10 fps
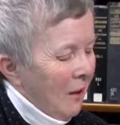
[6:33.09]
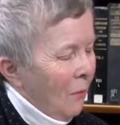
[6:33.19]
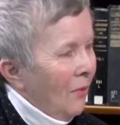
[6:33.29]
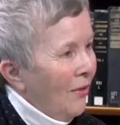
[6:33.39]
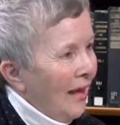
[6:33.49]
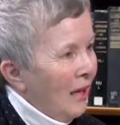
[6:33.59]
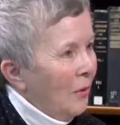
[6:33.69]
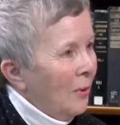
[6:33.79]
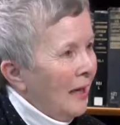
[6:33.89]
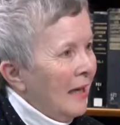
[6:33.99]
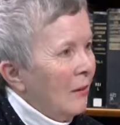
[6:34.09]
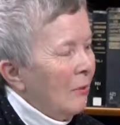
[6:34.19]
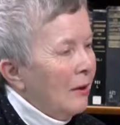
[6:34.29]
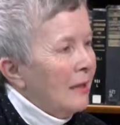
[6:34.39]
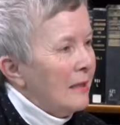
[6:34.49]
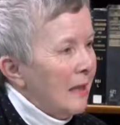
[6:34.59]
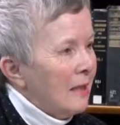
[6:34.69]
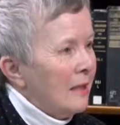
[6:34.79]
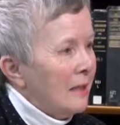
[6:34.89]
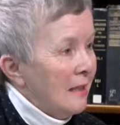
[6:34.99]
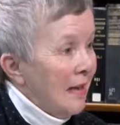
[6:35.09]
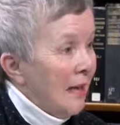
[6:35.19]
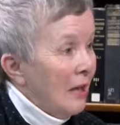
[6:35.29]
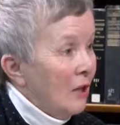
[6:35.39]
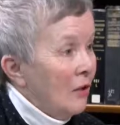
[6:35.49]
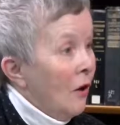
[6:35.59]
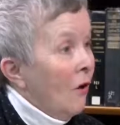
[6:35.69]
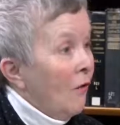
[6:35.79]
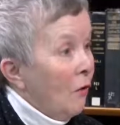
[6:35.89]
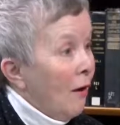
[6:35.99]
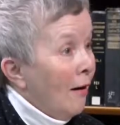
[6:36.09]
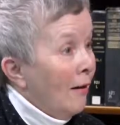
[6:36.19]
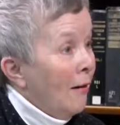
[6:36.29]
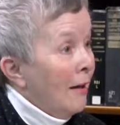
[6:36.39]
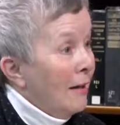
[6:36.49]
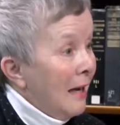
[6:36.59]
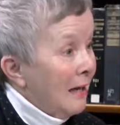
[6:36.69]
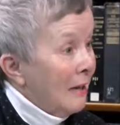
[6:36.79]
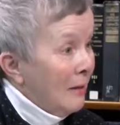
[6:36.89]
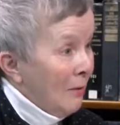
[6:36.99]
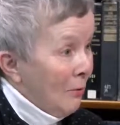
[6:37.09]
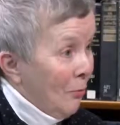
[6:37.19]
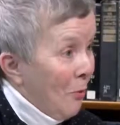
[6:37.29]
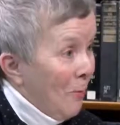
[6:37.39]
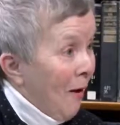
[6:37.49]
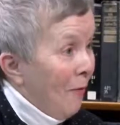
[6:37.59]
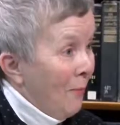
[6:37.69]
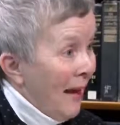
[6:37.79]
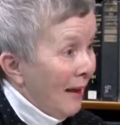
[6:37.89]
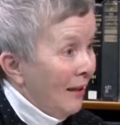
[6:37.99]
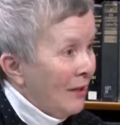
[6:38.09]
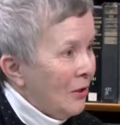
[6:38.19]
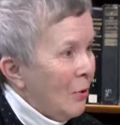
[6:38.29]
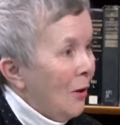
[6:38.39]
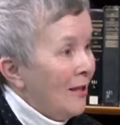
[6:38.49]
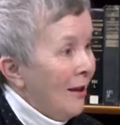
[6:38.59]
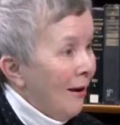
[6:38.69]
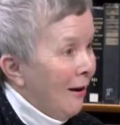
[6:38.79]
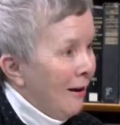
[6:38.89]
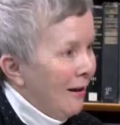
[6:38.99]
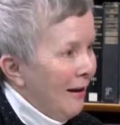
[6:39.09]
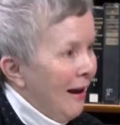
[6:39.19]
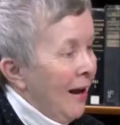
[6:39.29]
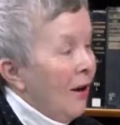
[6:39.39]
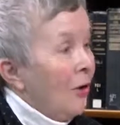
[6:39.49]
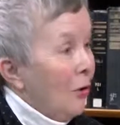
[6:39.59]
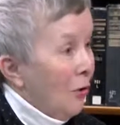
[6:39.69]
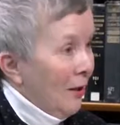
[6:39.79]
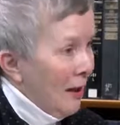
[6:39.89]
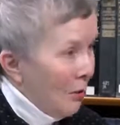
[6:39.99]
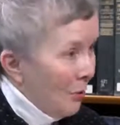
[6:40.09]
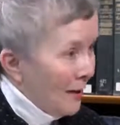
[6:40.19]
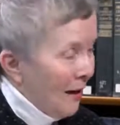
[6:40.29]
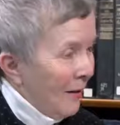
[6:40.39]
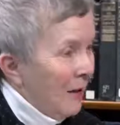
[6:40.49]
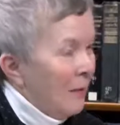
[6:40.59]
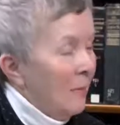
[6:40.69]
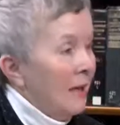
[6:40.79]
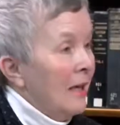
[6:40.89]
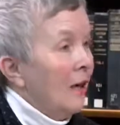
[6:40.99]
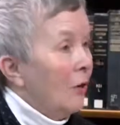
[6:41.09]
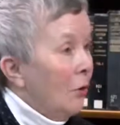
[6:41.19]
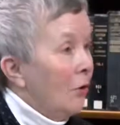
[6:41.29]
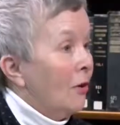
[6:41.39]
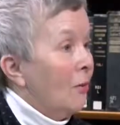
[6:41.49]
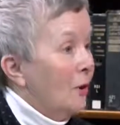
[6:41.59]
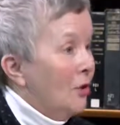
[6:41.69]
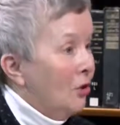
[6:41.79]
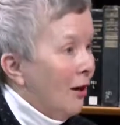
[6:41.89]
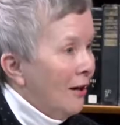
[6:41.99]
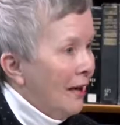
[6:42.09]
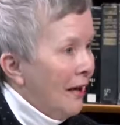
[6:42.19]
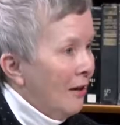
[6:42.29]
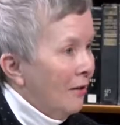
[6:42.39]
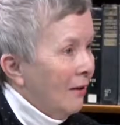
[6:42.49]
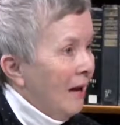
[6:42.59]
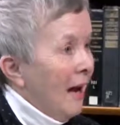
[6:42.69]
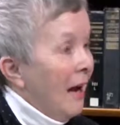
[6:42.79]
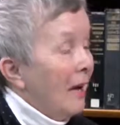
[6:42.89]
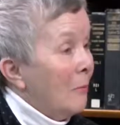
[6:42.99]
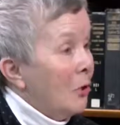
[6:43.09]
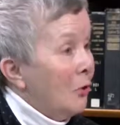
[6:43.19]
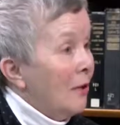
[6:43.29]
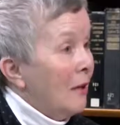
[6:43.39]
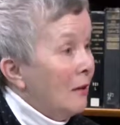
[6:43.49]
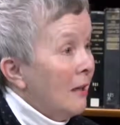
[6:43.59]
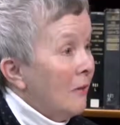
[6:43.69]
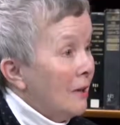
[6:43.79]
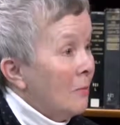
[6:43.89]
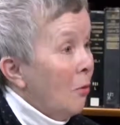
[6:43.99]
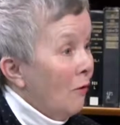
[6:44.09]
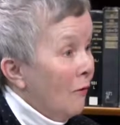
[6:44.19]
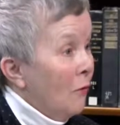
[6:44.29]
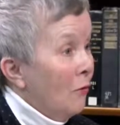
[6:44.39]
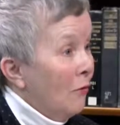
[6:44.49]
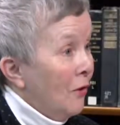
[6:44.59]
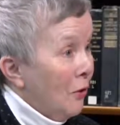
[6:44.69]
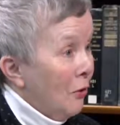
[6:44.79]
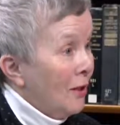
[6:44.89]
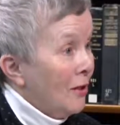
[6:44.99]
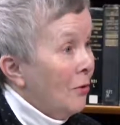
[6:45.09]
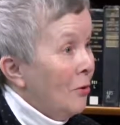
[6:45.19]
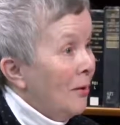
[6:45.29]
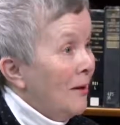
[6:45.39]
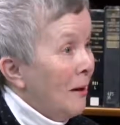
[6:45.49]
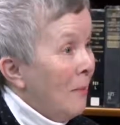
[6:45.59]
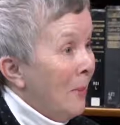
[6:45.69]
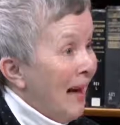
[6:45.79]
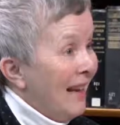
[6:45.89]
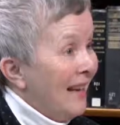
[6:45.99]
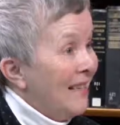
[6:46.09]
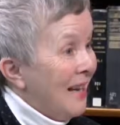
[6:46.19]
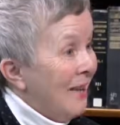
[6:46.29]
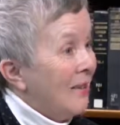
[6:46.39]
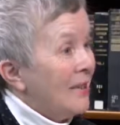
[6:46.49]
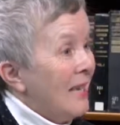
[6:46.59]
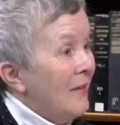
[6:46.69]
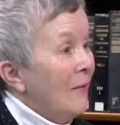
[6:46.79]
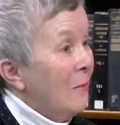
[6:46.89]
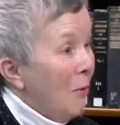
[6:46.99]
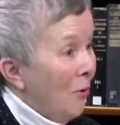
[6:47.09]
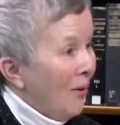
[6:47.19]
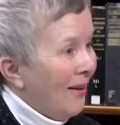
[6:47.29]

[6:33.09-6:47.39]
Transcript: Well, thank you, Elaine. That really sets the stage for our next group of panelists, who are Don Curley, who is on the committee, along with John Nagel. And I'm sure they'll give us more food for thought, so you can come back and tell us even more.